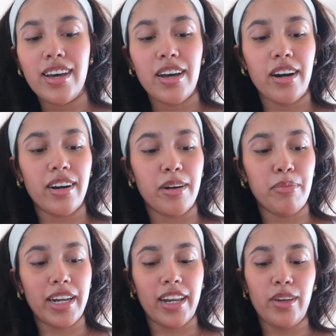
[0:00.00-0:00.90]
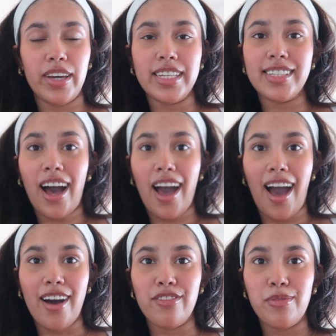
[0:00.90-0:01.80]
But anyways, I
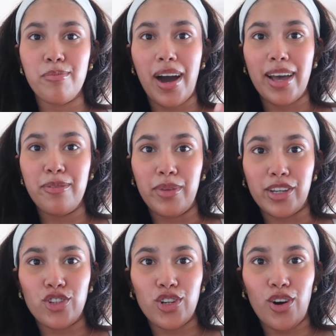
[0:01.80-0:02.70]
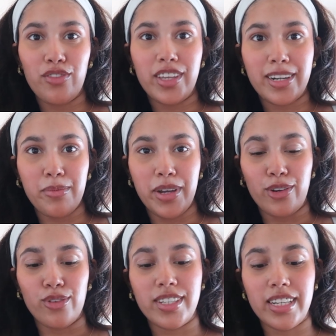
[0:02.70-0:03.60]
have my mixture of the
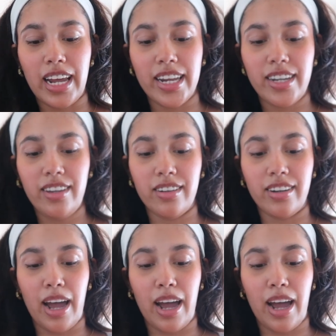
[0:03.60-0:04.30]
tomatoes right here.